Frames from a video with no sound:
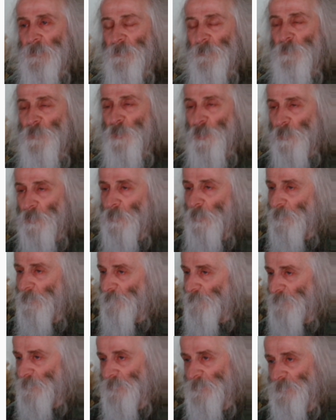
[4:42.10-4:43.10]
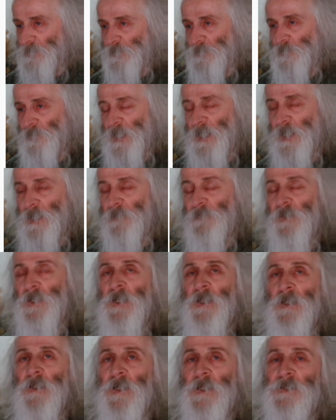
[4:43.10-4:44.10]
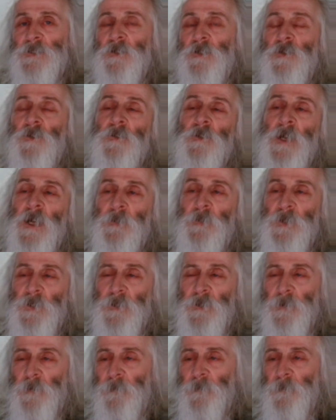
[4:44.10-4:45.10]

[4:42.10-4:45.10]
the more confidence you have it's not going to happen.